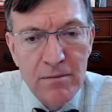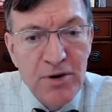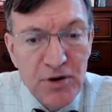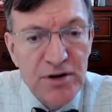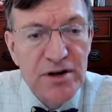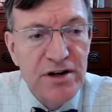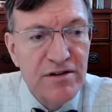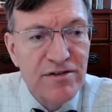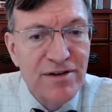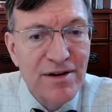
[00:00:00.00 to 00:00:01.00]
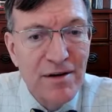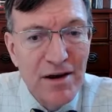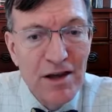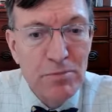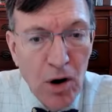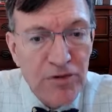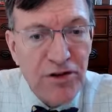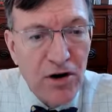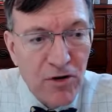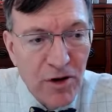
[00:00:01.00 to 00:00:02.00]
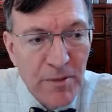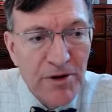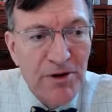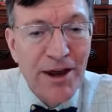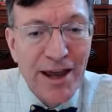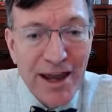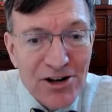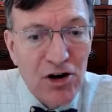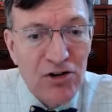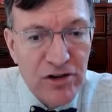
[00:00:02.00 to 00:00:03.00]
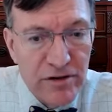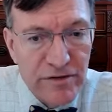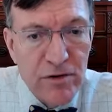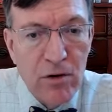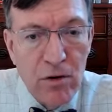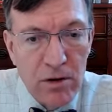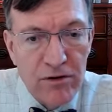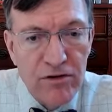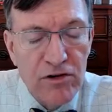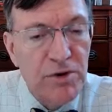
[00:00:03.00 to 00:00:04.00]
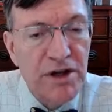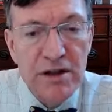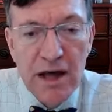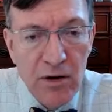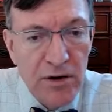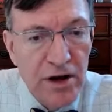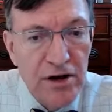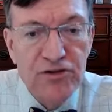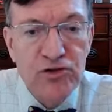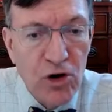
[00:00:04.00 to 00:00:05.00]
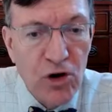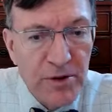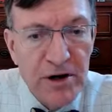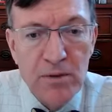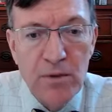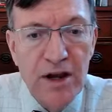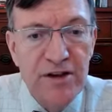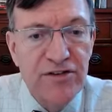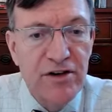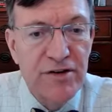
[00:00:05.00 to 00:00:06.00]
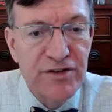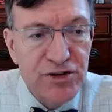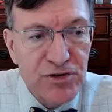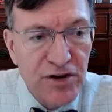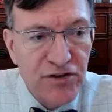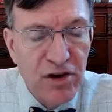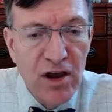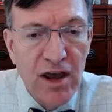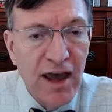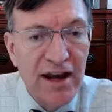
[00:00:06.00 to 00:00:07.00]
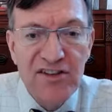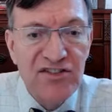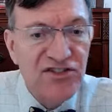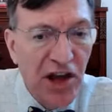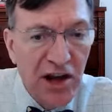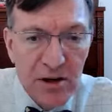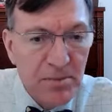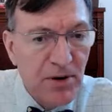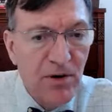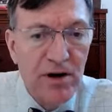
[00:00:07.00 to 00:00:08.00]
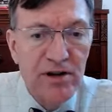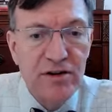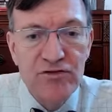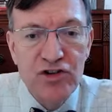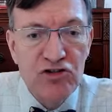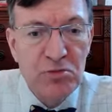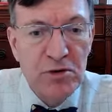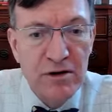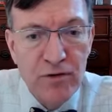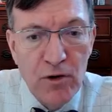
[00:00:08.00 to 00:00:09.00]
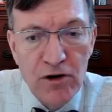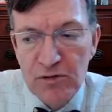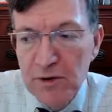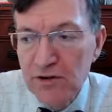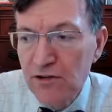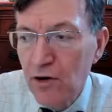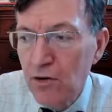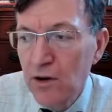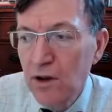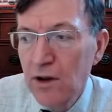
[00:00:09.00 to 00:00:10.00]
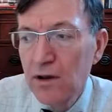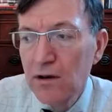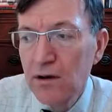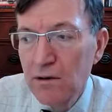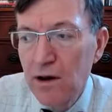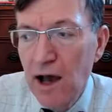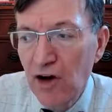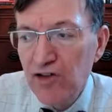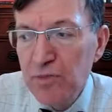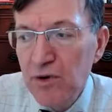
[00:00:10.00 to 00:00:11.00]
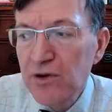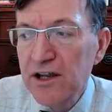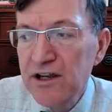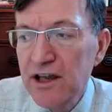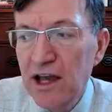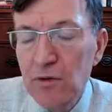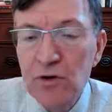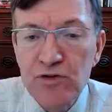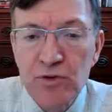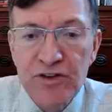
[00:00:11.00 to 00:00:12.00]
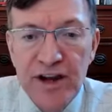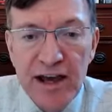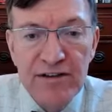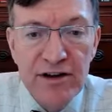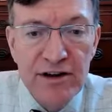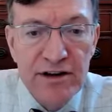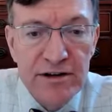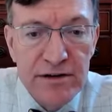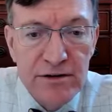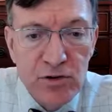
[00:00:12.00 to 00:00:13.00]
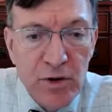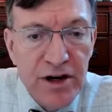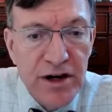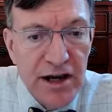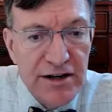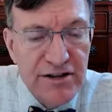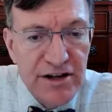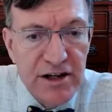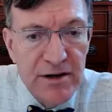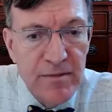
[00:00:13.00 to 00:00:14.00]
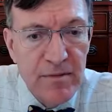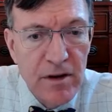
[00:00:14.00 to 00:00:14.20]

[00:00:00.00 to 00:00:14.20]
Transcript: punitive in both our criminal and our civil courts. So we allow exorbitant rates of interest and extended periods of judgment enforcement. So House Bill 88, which was enacted in 2019,